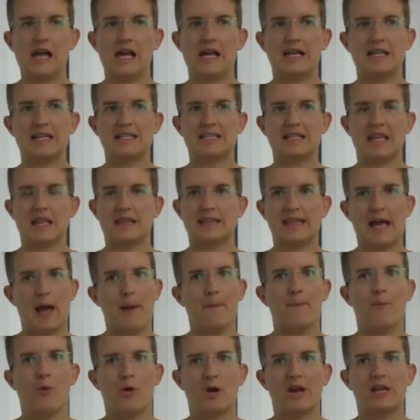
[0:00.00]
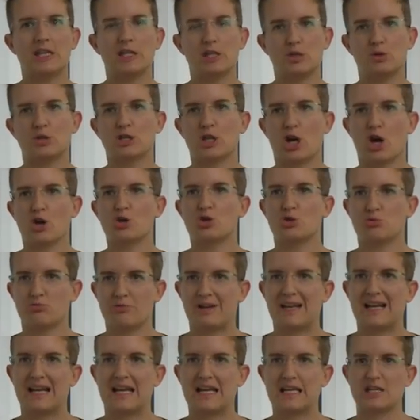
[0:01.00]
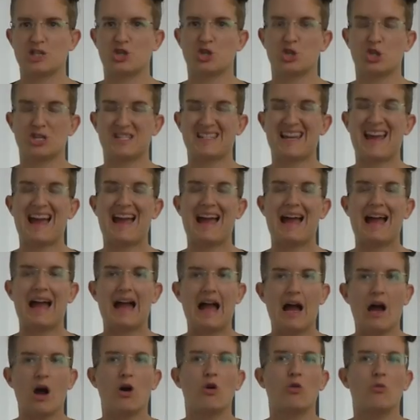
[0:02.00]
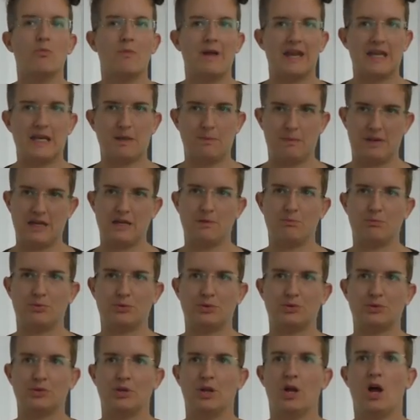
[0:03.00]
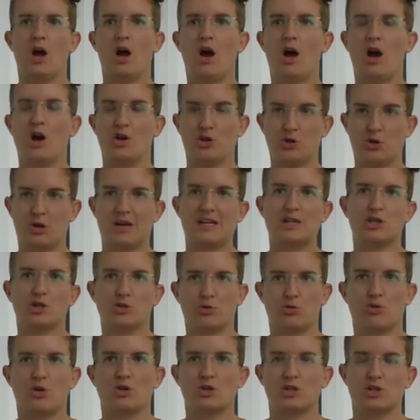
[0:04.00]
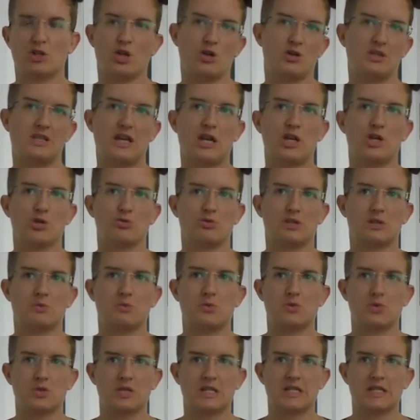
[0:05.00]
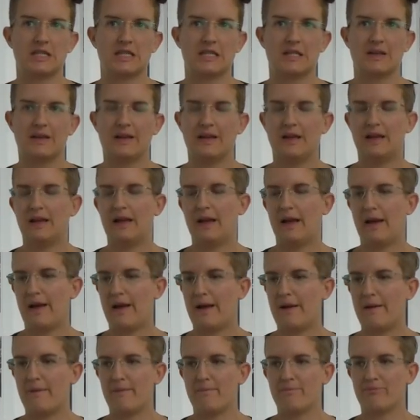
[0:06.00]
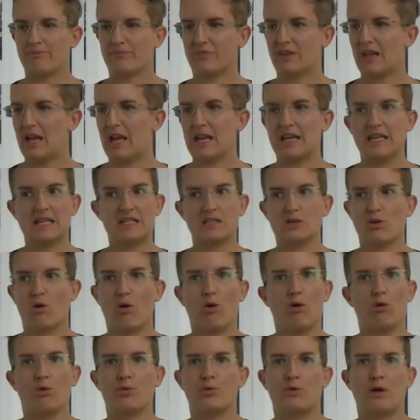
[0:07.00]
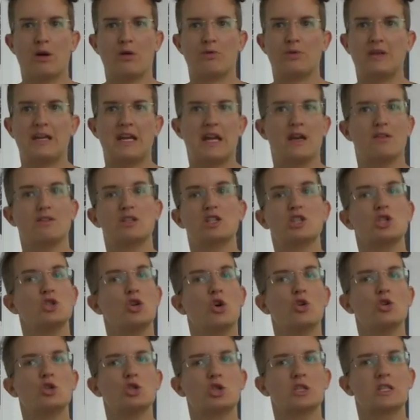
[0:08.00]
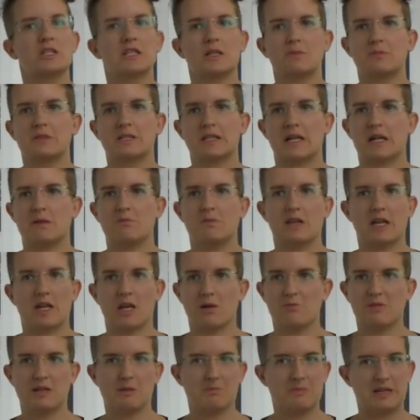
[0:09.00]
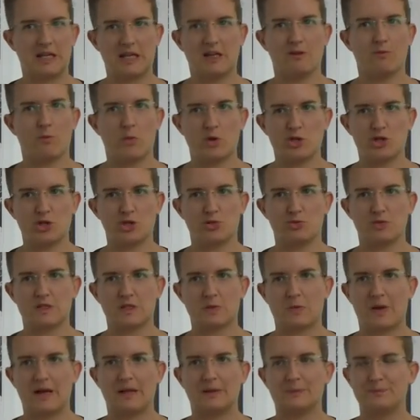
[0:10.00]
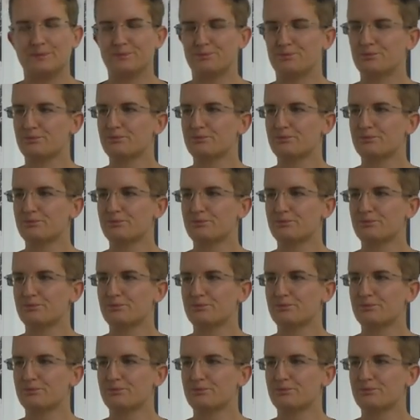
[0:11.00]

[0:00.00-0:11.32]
And it's at that point you start to realize just how many people are trying to cross those dangerous waters. Um, and it's all throughout the year, it's not just summertime, they come in the middle of winter as well.